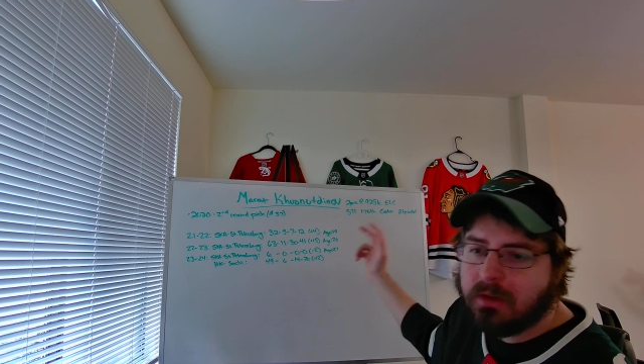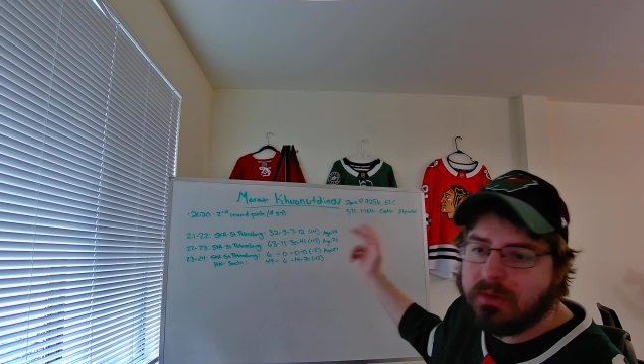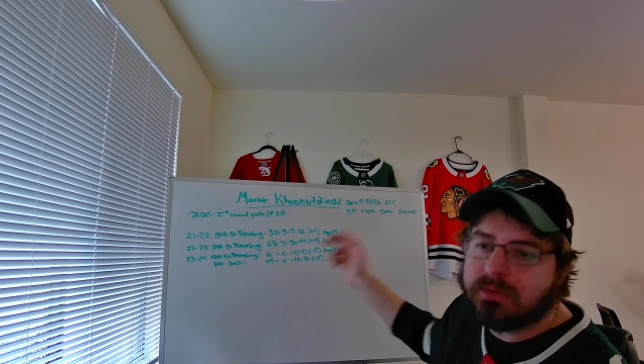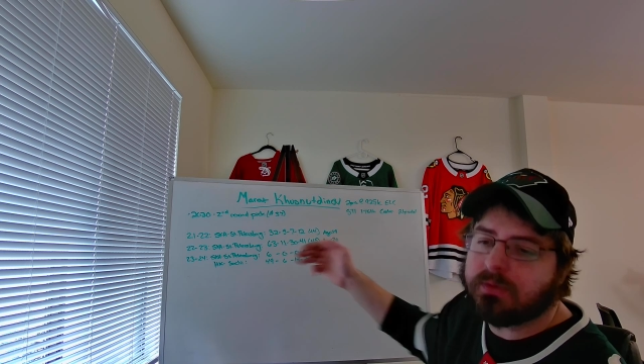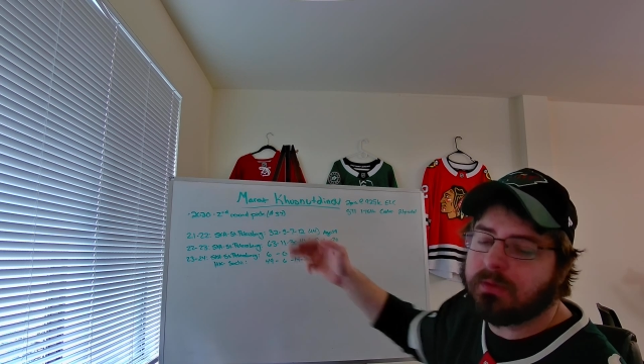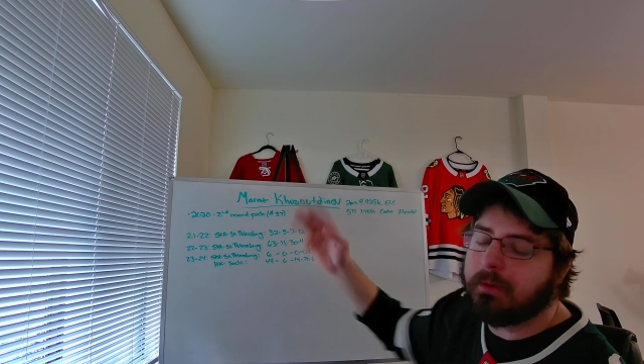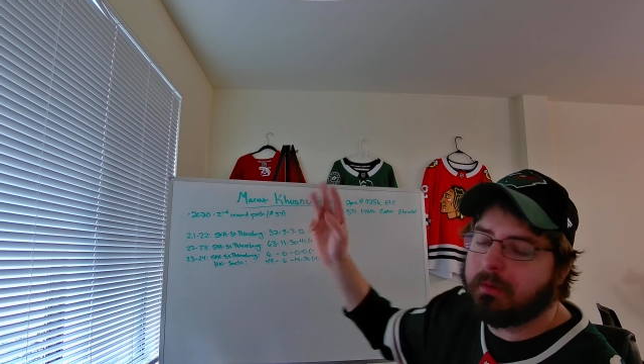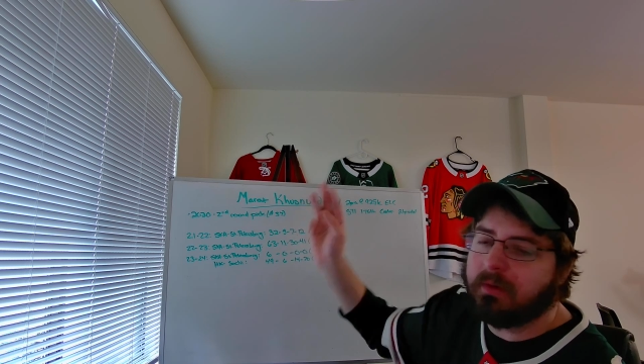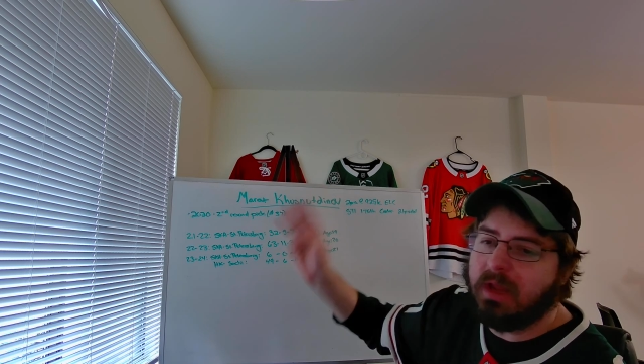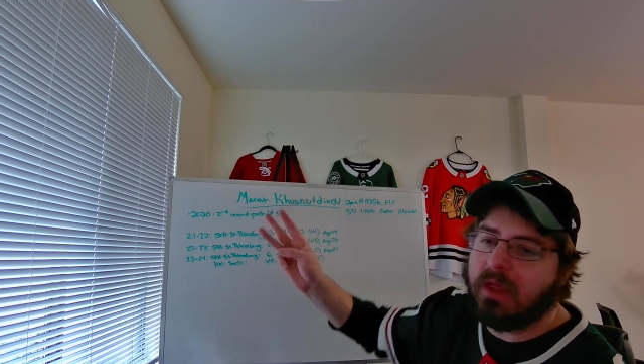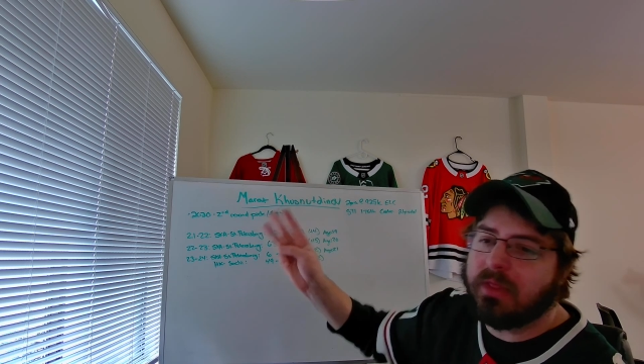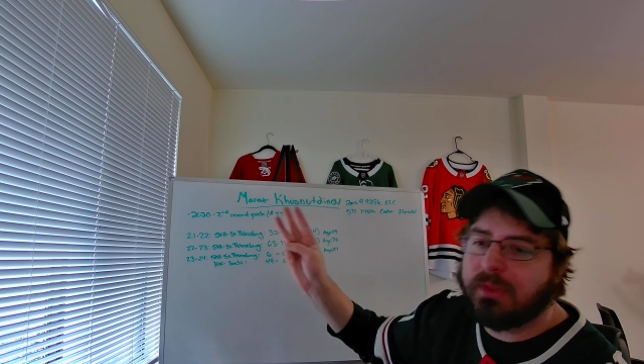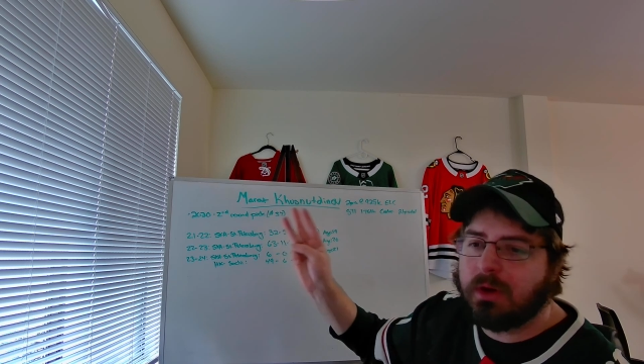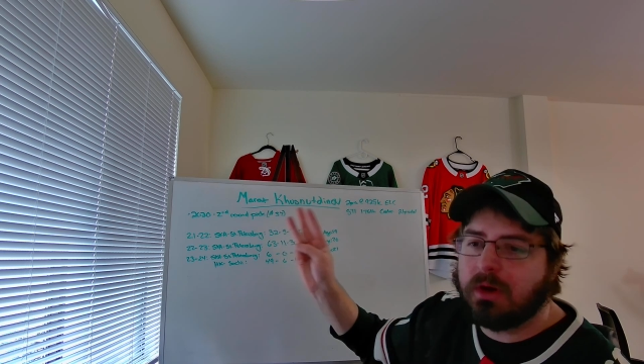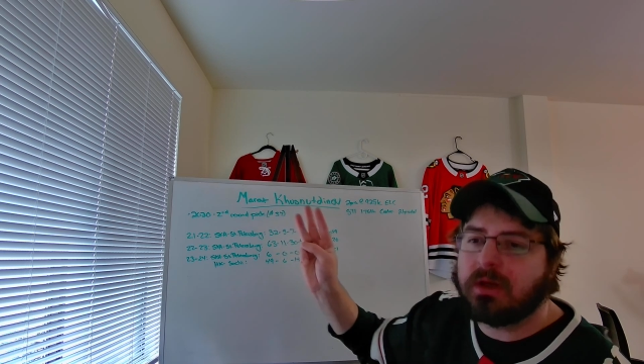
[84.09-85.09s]
Remember, that
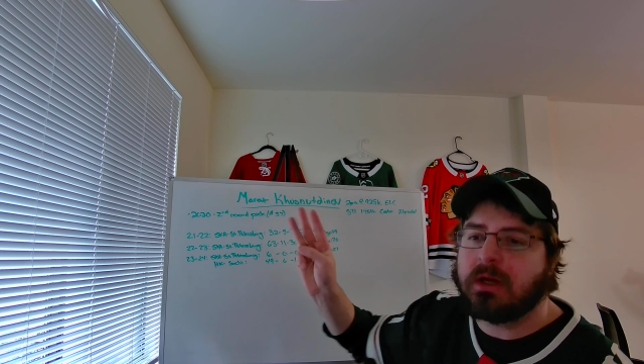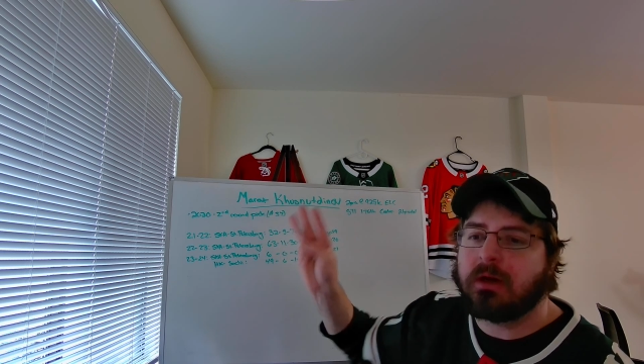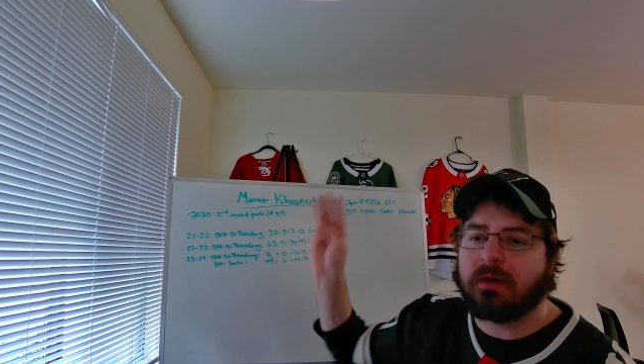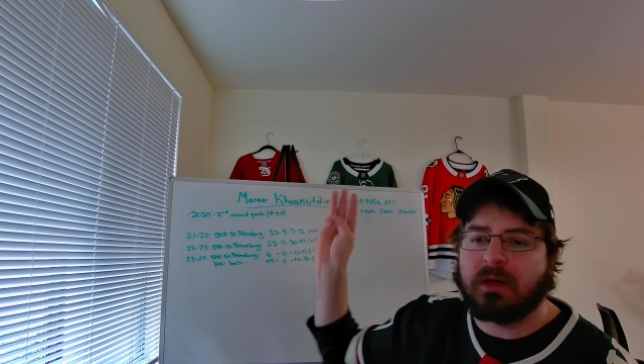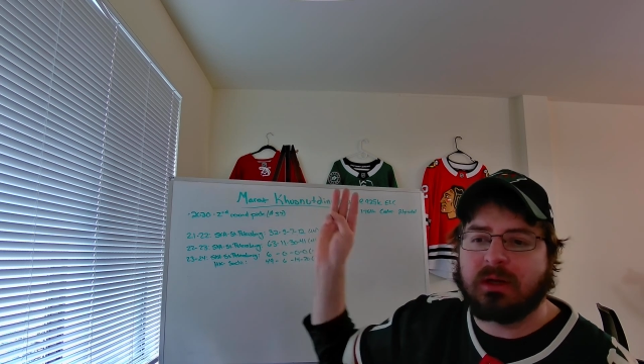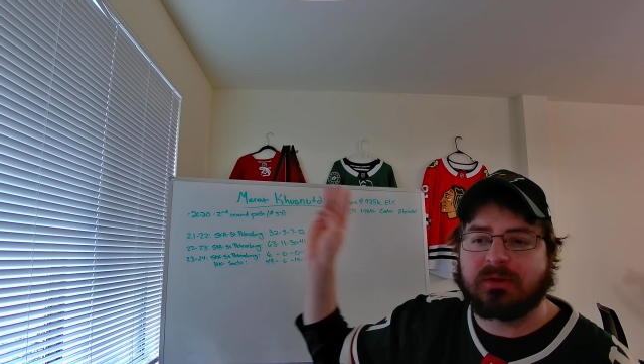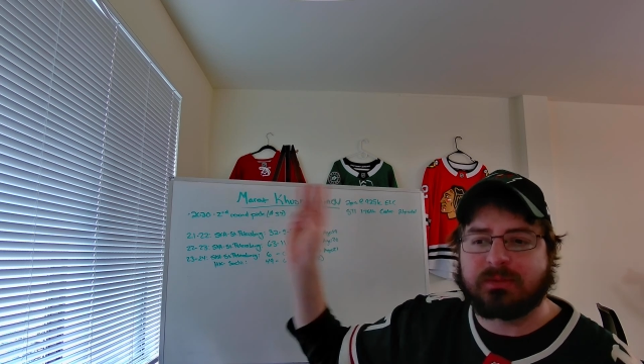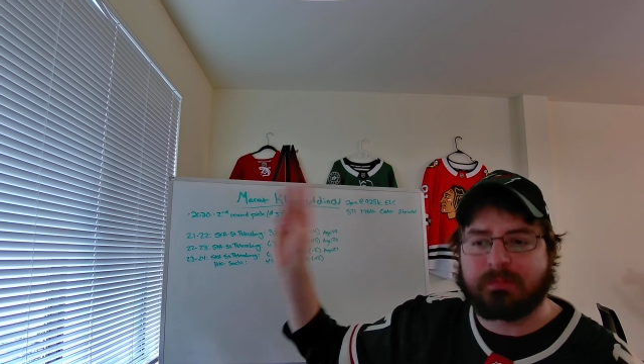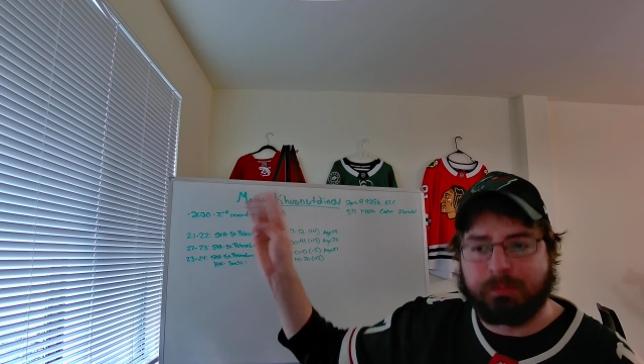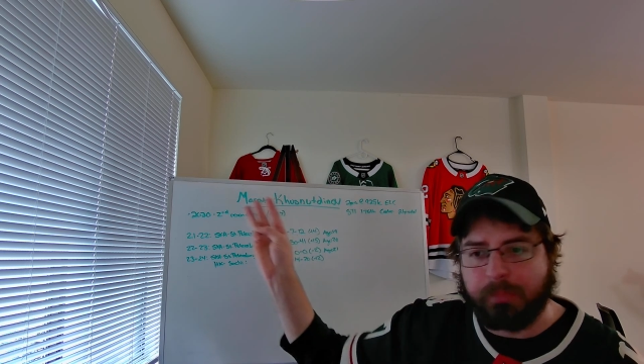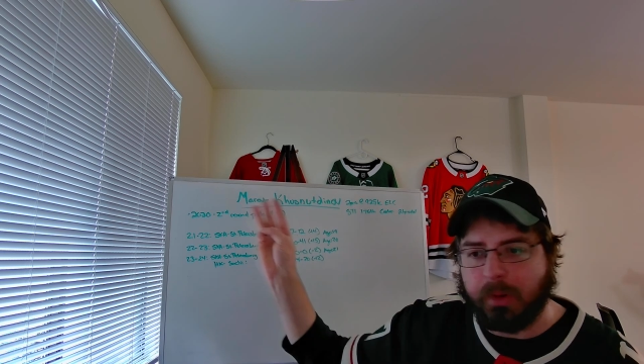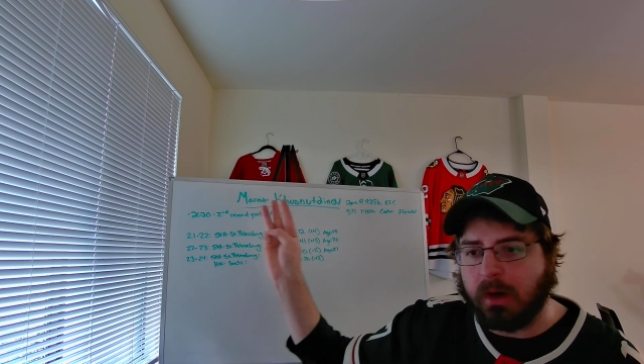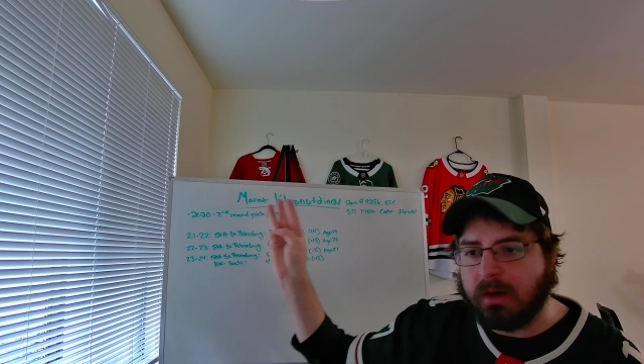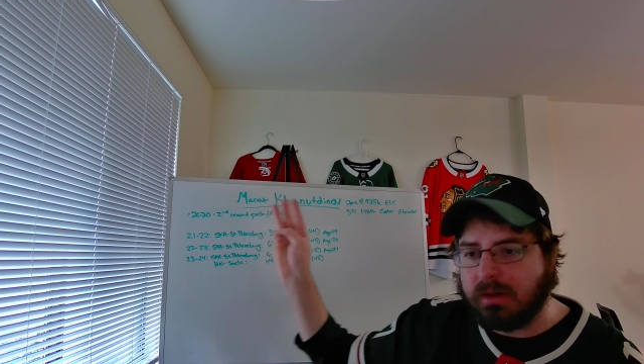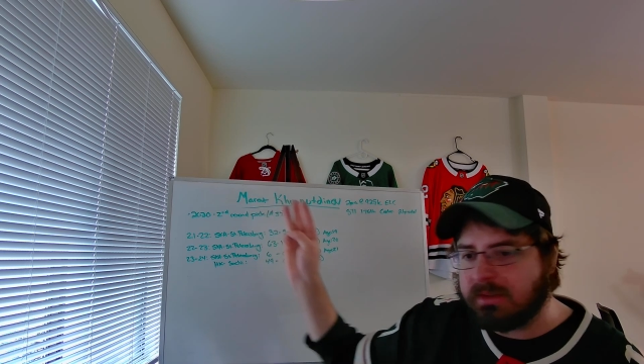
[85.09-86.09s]
third year is
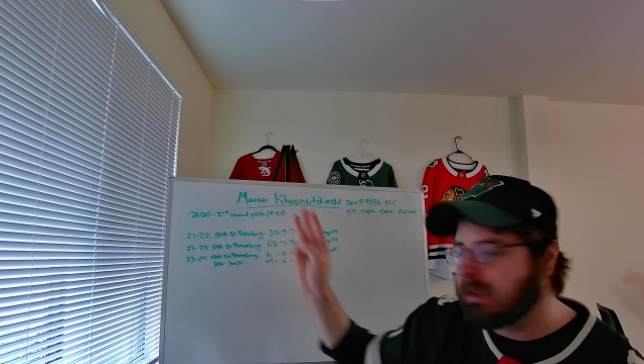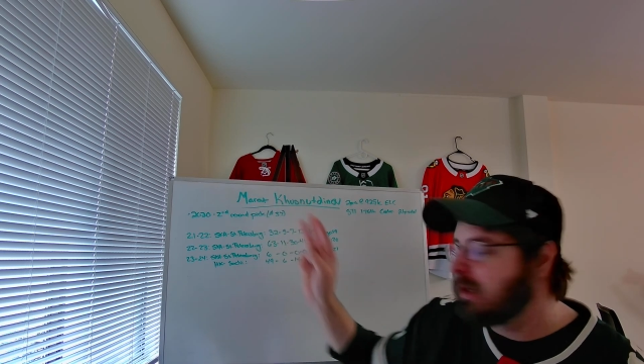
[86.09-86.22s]
burnt